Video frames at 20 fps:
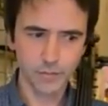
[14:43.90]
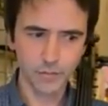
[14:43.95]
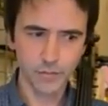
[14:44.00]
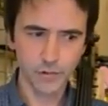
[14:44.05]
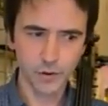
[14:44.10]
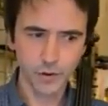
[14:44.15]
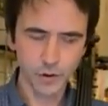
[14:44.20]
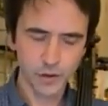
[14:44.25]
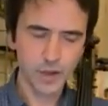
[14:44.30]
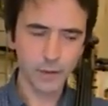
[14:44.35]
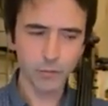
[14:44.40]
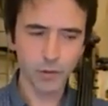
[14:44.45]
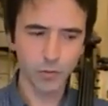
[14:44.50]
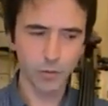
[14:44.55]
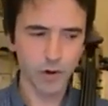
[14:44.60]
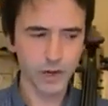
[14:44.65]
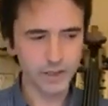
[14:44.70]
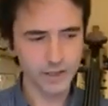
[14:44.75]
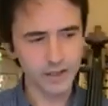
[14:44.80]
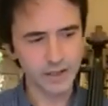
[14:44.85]
number
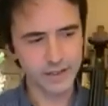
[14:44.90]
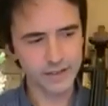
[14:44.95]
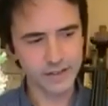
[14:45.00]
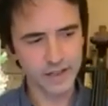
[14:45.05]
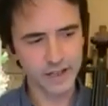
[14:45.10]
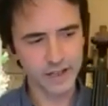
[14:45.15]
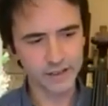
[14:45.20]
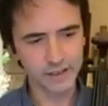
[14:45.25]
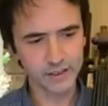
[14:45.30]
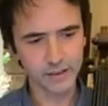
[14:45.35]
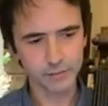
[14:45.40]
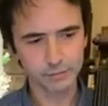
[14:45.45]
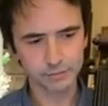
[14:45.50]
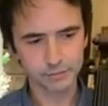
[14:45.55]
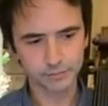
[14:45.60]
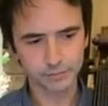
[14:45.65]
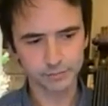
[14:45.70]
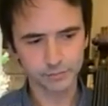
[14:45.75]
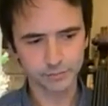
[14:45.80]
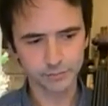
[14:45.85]
one is that
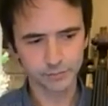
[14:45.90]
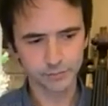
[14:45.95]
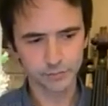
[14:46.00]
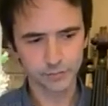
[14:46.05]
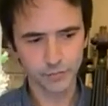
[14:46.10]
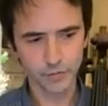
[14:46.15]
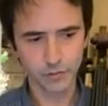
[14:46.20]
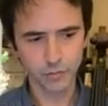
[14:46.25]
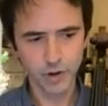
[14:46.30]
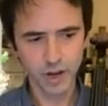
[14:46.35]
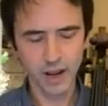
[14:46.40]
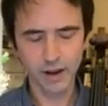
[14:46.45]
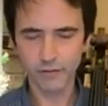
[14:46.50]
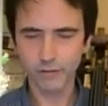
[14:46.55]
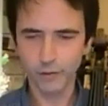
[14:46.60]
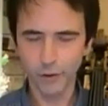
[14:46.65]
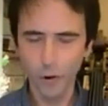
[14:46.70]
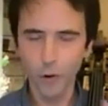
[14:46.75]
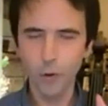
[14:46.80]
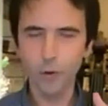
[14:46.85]
we have
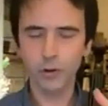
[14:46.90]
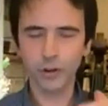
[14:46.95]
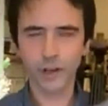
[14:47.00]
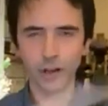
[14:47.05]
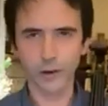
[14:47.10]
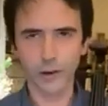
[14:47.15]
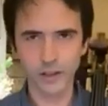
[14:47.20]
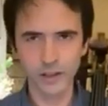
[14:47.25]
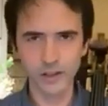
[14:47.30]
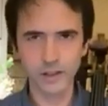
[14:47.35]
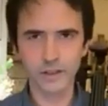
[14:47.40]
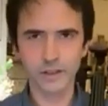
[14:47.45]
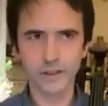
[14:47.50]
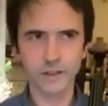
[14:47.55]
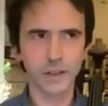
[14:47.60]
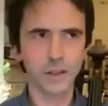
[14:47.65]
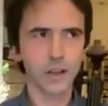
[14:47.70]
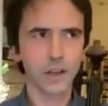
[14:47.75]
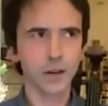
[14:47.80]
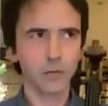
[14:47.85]
long now in
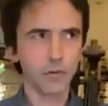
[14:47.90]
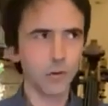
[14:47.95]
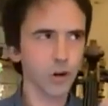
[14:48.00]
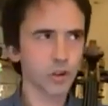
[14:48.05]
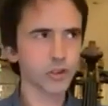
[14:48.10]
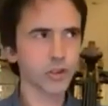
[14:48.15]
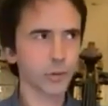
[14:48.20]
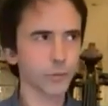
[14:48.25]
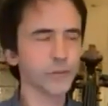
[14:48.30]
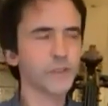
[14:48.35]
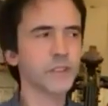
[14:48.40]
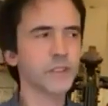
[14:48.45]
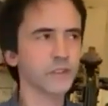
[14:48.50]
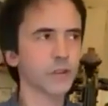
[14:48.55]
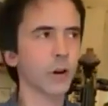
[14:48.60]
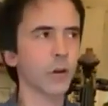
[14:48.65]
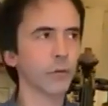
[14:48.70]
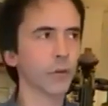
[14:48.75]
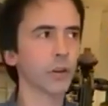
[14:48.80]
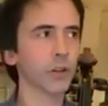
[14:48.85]
these workshops
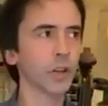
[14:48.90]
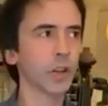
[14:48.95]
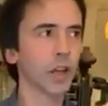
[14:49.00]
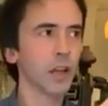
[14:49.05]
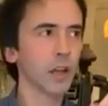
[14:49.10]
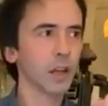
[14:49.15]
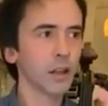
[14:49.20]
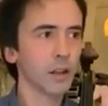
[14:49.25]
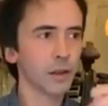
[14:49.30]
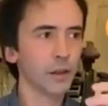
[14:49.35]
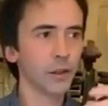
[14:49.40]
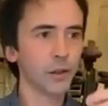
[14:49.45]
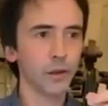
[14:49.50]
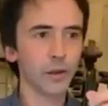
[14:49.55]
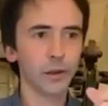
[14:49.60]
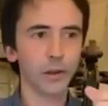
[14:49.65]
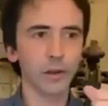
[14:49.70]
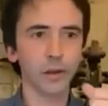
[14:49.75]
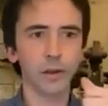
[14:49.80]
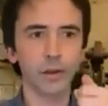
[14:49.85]
discovered
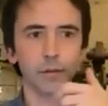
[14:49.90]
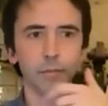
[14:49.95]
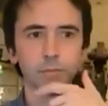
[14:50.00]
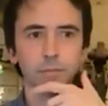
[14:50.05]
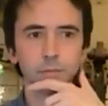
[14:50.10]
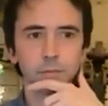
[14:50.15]
the